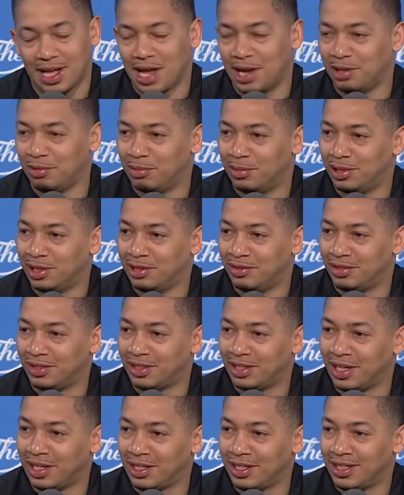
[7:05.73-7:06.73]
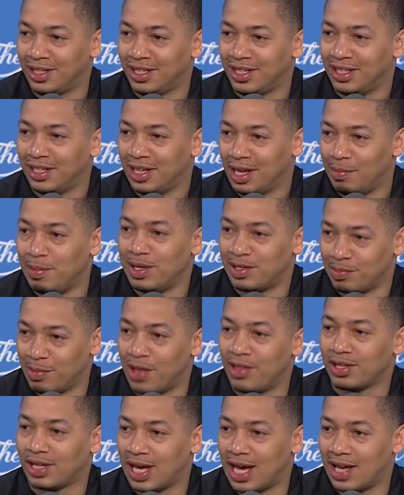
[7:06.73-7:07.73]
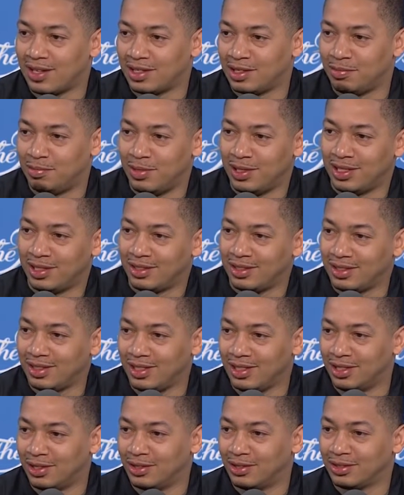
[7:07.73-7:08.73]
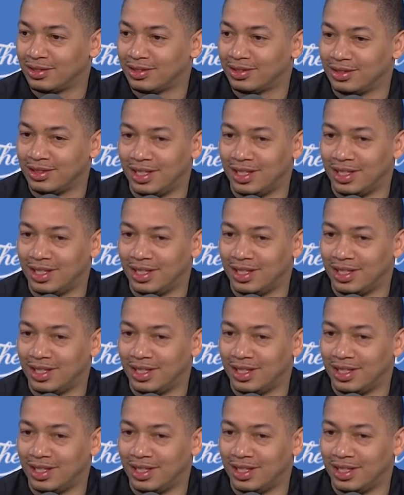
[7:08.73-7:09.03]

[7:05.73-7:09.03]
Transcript: I don't believe it. I mean, some other guys have been, you know,